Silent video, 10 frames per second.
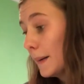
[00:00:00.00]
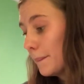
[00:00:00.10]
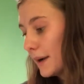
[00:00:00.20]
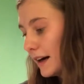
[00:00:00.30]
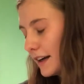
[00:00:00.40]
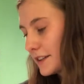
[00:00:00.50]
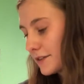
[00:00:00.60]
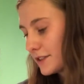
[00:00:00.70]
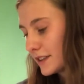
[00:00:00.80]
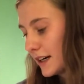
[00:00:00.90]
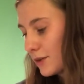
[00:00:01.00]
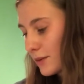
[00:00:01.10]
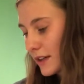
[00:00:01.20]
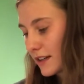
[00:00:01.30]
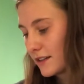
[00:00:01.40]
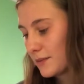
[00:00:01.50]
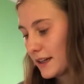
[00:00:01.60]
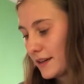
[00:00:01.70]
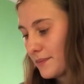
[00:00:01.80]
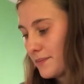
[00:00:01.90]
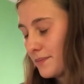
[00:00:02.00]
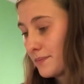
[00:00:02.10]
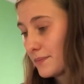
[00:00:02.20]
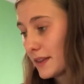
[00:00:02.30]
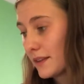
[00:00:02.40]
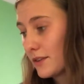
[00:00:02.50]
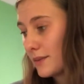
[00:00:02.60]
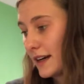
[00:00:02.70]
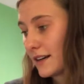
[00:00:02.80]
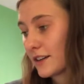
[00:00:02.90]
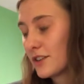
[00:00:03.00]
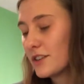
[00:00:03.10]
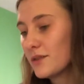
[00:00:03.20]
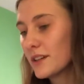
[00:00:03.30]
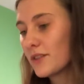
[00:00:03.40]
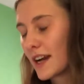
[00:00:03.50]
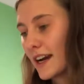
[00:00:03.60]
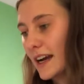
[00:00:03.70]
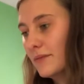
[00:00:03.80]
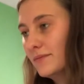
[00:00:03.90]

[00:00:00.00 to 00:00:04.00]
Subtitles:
But for now, I'm working on my little Mac. She's doing okay.